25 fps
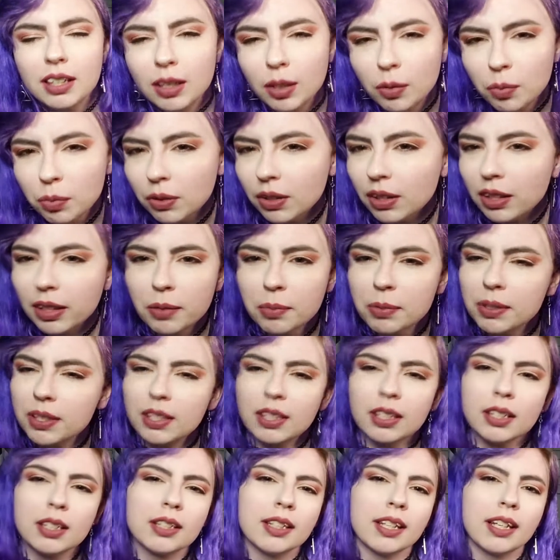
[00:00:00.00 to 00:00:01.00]
up with
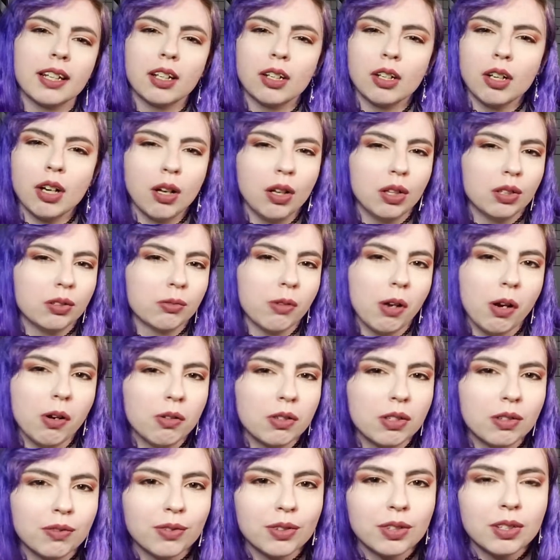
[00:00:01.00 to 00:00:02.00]
lipsticks that are called Rose
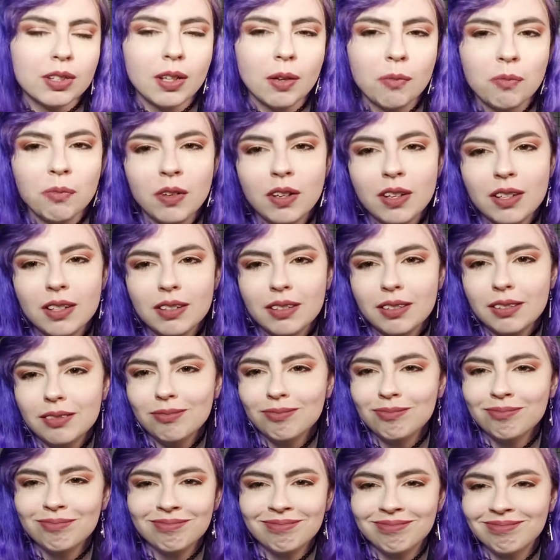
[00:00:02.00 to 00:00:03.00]
for some reason.
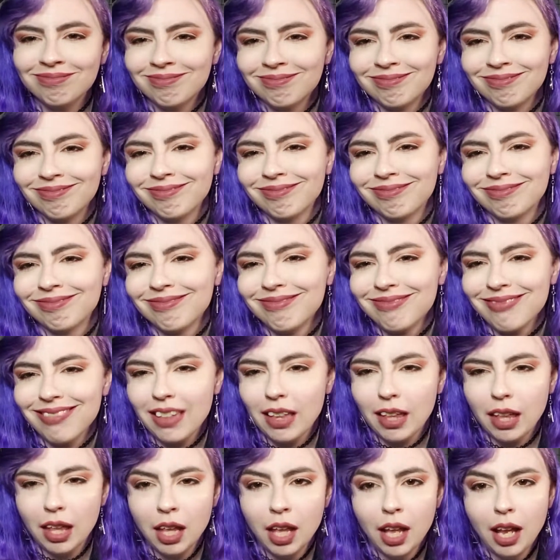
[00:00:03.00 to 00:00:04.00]

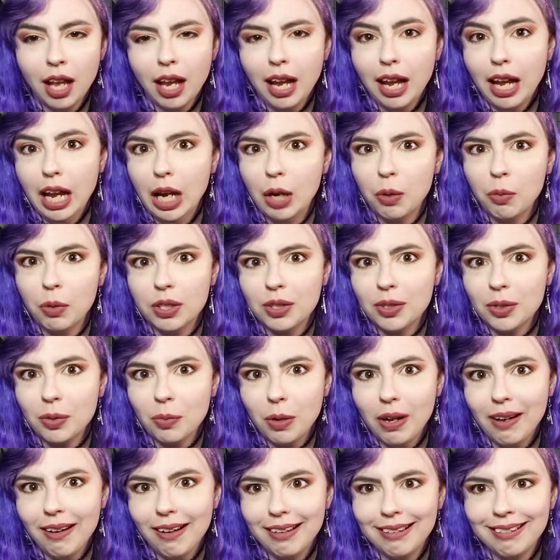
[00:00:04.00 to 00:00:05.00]
I wonder why.
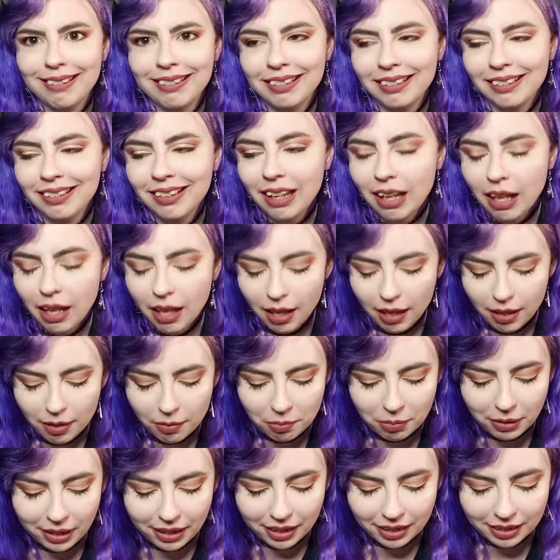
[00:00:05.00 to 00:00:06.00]

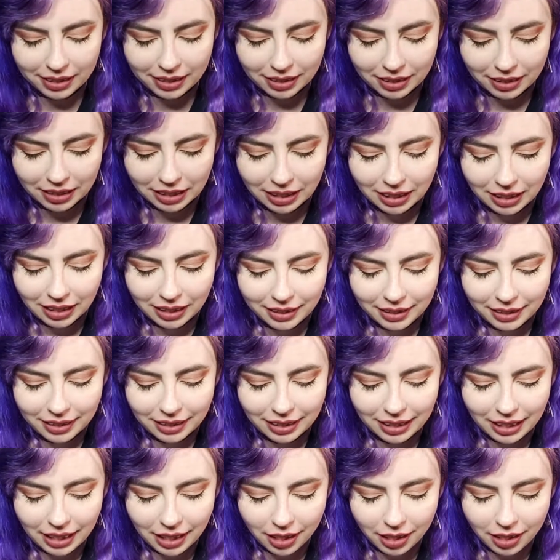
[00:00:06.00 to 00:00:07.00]
But
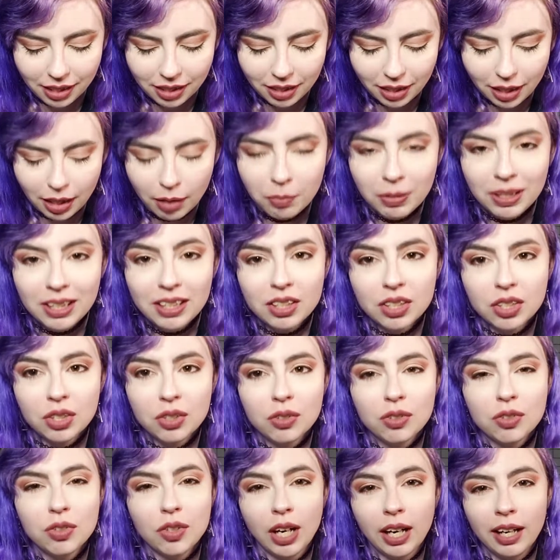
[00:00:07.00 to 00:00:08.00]
they're a bit too
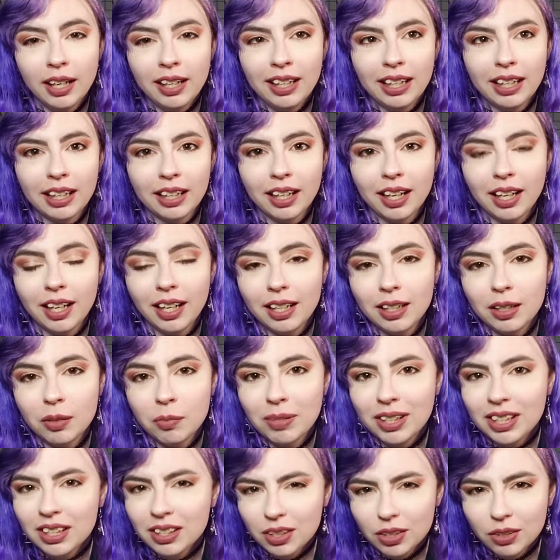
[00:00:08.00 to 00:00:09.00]
drying and a
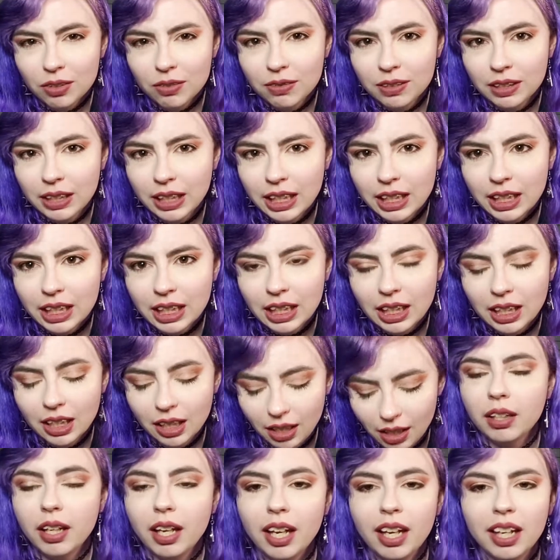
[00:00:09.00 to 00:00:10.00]
bit too flaky,
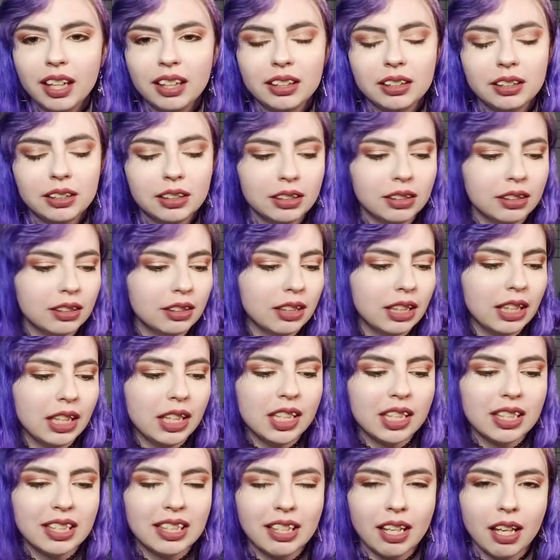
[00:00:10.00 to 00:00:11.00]
and they
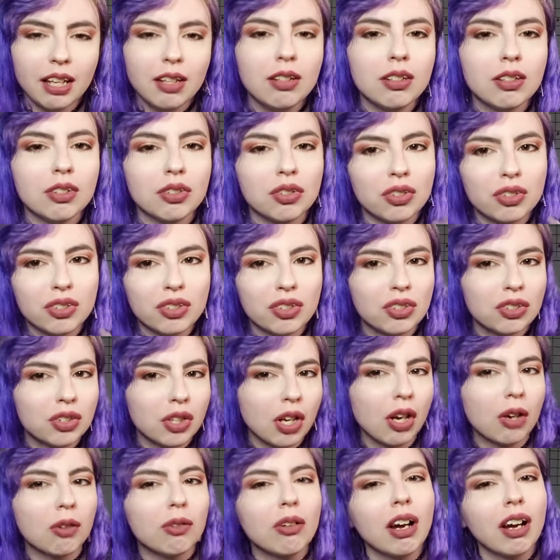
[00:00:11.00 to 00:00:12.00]
settle
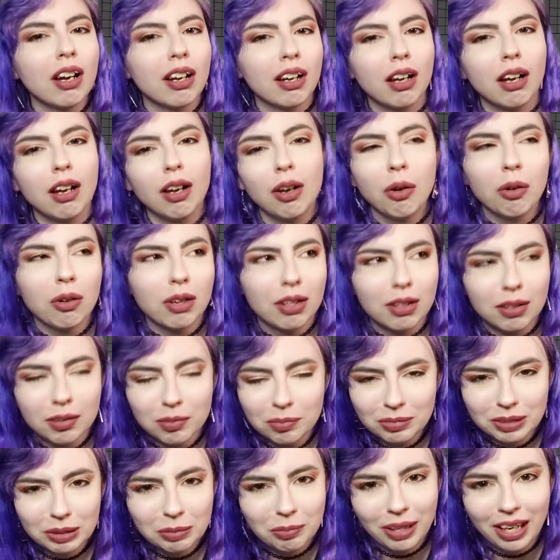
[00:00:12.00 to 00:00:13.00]
so
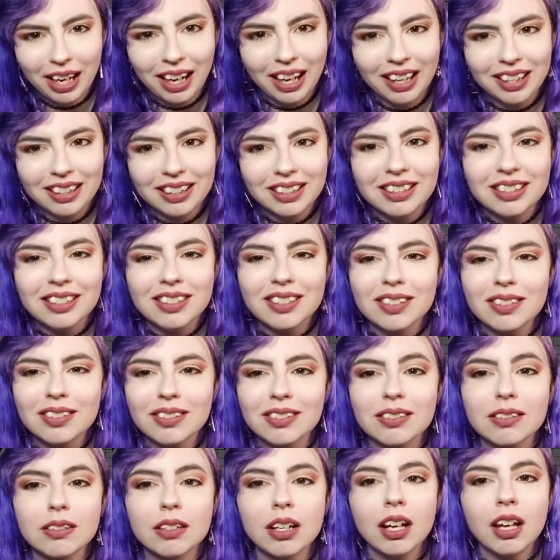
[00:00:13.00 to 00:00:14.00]
horribly bad
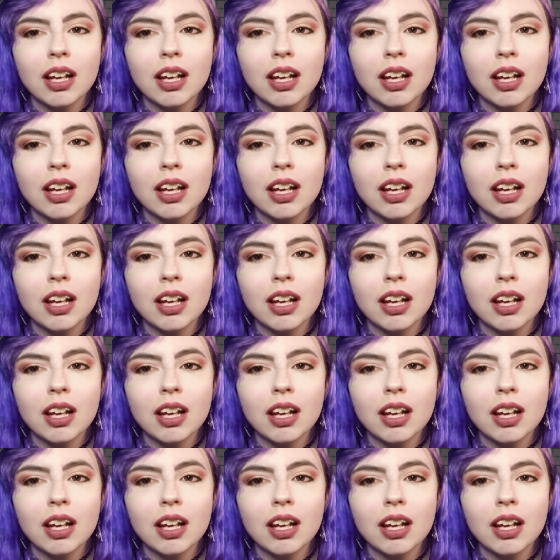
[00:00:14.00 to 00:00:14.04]
into